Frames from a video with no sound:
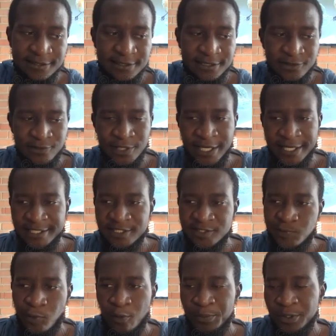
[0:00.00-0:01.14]
you know, like it's
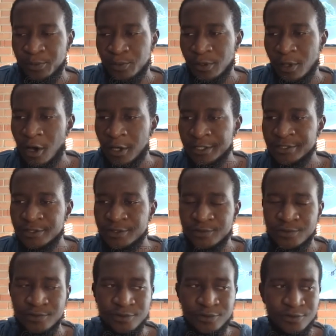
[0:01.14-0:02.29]
for people on
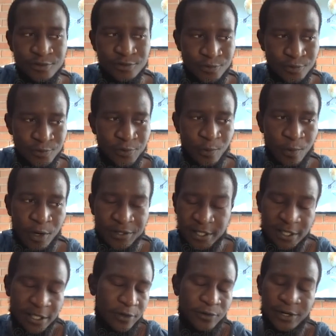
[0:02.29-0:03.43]
to do the work that
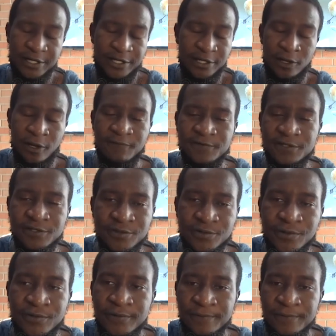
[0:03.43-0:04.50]
they already love to do.